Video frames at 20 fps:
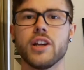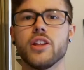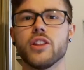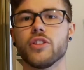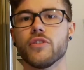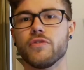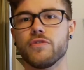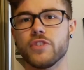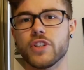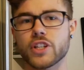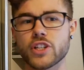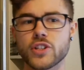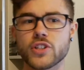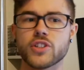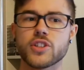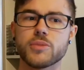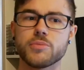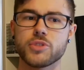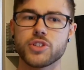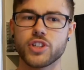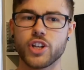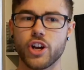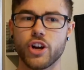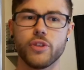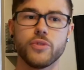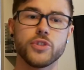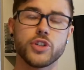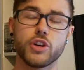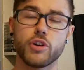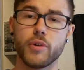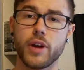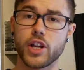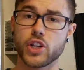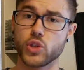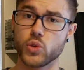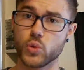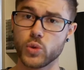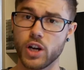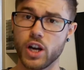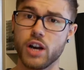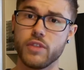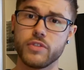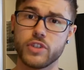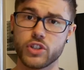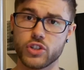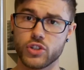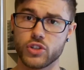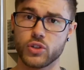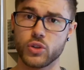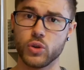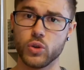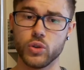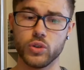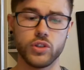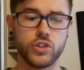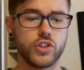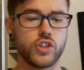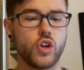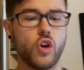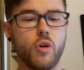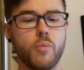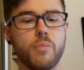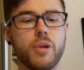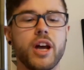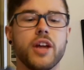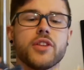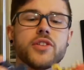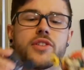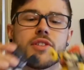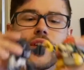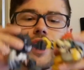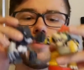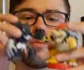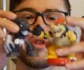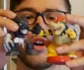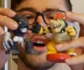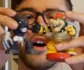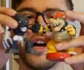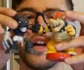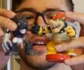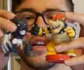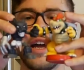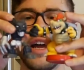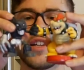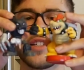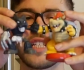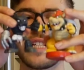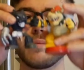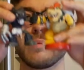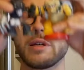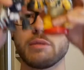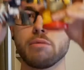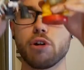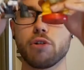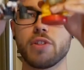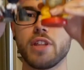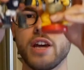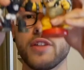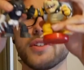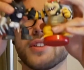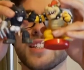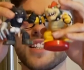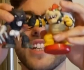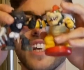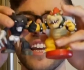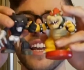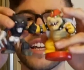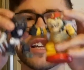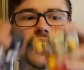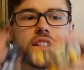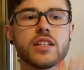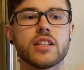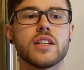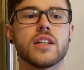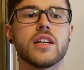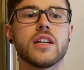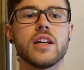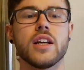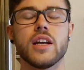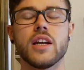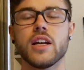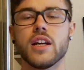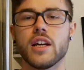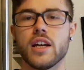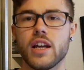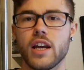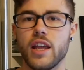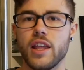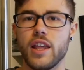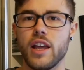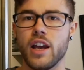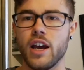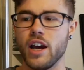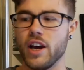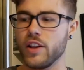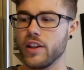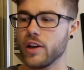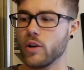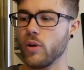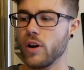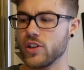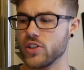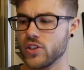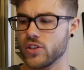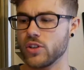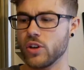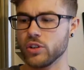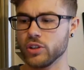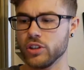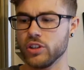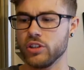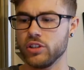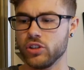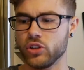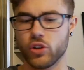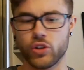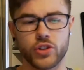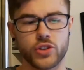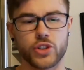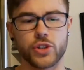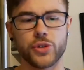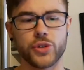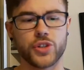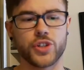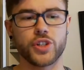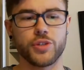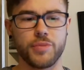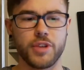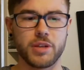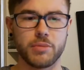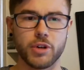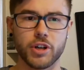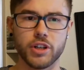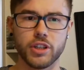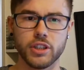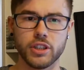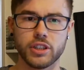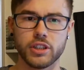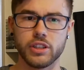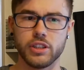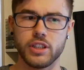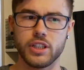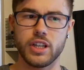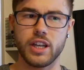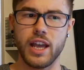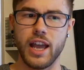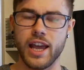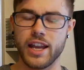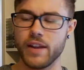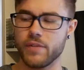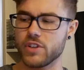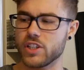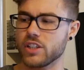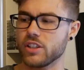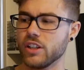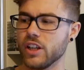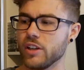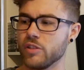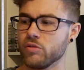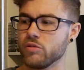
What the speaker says: The figures themselves are around 2.5 inches tall, so about the same height as an Amiibo without the stand. They're quite solid, not as solid as an Amiibo, and have a slight